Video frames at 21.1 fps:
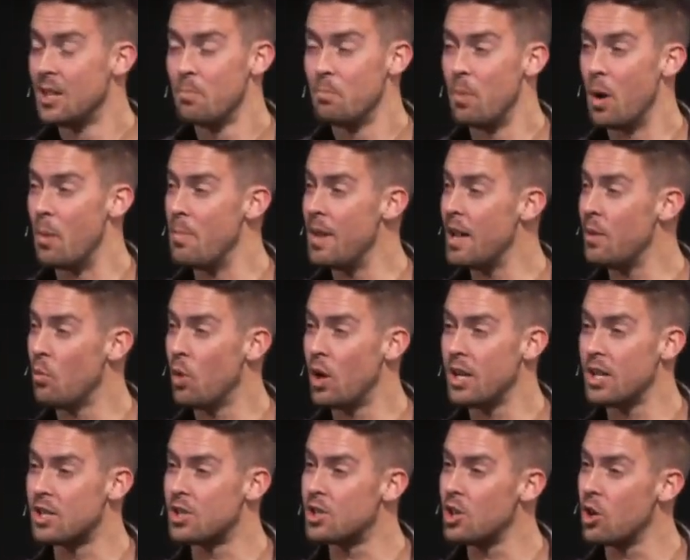But man,
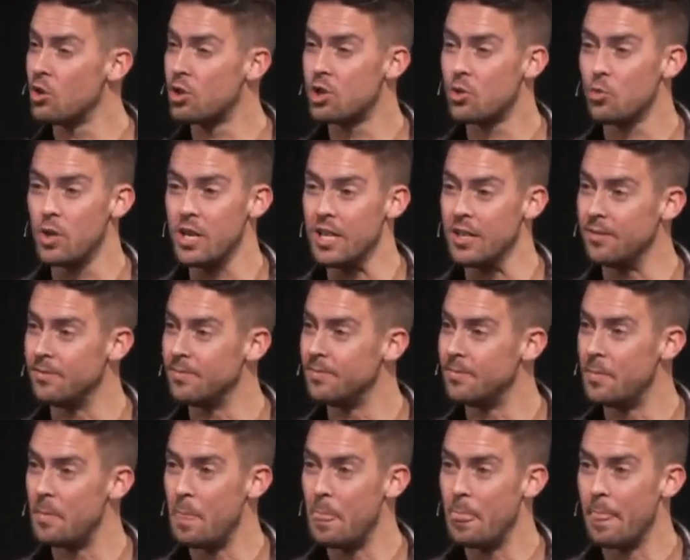what is so sweet
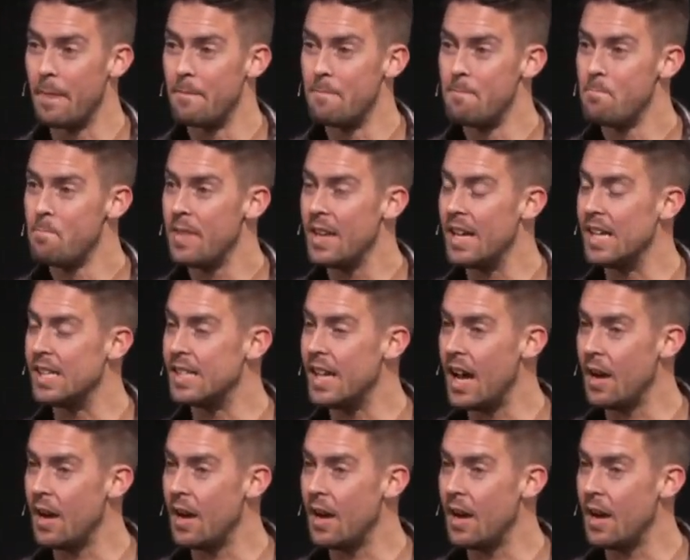is